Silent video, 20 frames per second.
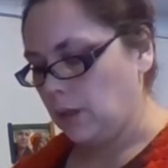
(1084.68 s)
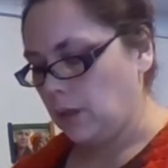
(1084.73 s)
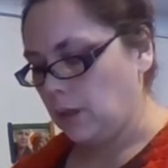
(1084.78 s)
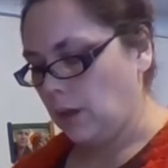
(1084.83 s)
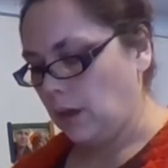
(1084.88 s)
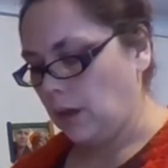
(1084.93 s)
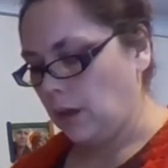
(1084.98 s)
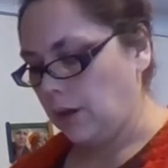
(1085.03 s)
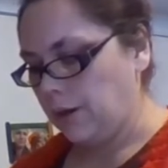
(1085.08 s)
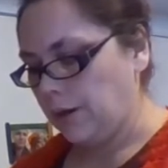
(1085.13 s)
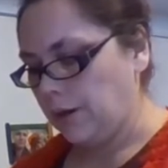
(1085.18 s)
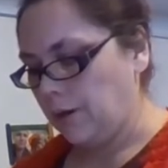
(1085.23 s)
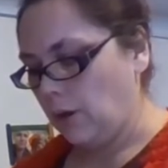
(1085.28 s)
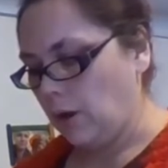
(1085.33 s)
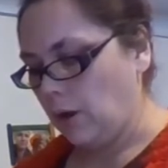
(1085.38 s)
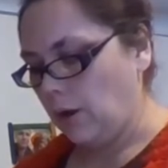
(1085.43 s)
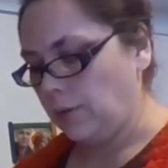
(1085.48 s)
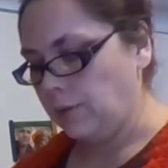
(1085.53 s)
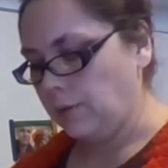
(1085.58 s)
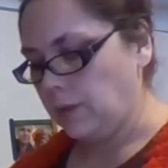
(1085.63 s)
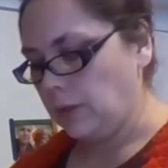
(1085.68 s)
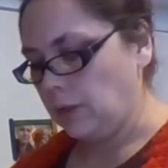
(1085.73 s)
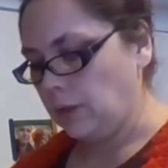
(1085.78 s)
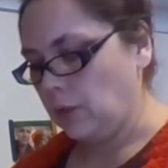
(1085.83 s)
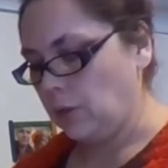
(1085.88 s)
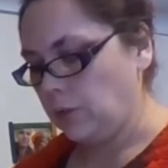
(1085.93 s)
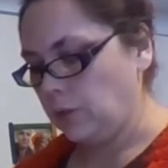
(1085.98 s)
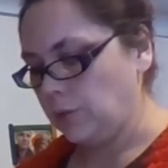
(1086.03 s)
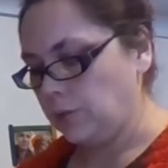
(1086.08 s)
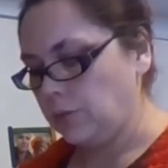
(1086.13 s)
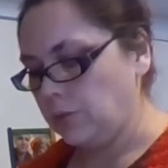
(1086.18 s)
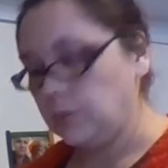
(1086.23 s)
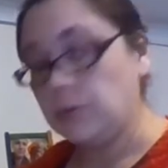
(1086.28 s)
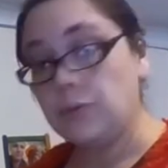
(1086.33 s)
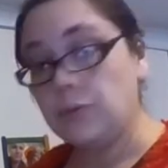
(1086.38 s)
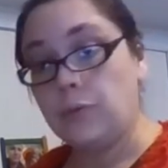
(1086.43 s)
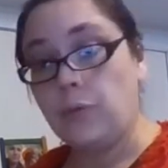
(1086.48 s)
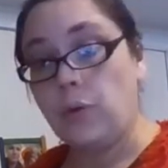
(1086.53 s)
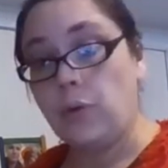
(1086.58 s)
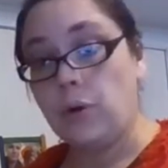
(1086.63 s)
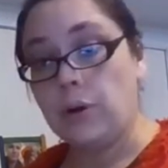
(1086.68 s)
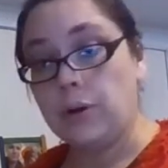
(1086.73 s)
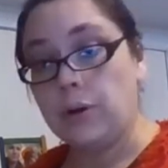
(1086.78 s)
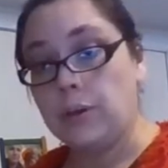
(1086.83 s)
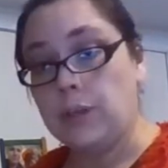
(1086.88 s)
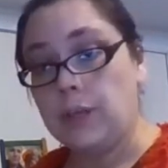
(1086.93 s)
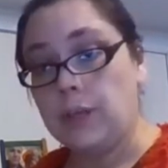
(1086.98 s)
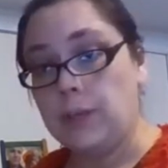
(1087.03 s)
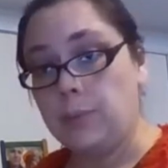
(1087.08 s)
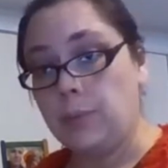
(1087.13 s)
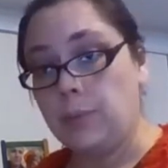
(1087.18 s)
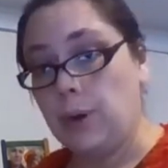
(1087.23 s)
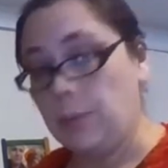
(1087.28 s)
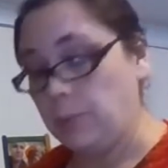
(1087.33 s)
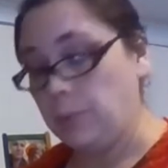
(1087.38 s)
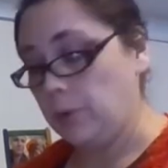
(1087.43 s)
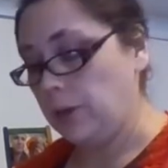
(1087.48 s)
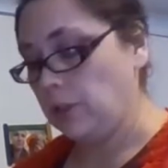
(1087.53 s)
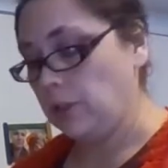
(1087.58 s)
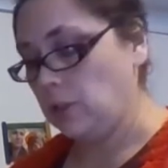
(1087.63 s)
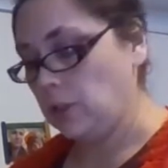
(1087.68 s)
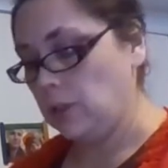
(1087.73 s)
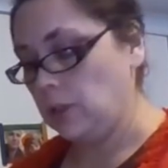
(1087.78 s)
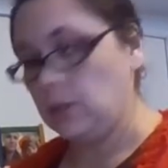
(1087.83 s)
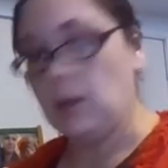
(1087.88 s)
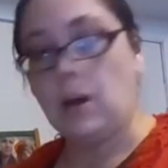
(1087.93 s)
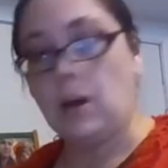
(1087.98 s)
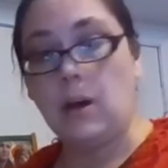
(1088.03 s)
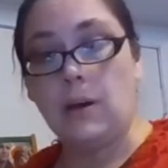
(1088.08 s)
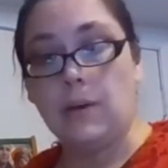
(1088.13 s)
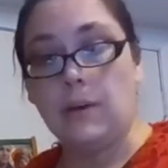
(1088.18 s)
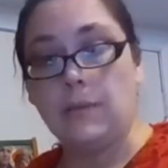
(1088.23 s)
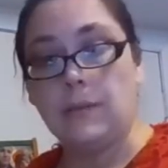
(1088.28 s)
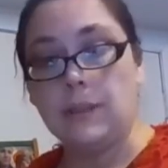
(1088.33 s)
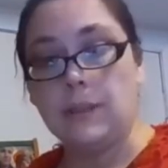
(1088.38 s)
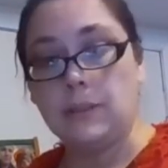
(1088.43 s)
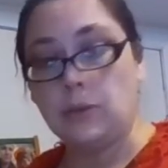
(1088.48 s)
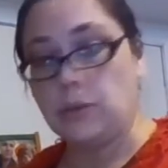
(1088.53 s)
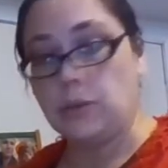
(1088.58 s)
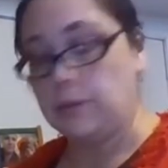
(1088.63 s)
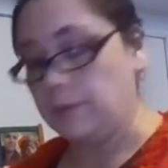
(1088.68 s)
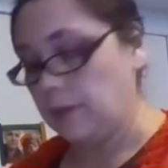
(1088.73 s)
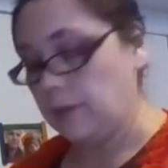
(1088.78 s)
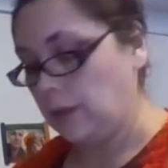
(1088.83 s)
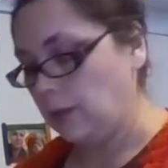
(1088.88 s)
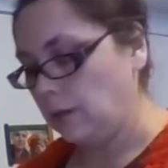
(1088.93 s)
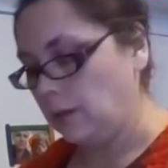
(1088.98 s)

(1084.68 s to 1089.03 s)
are often used for the preparation of this sort of thing,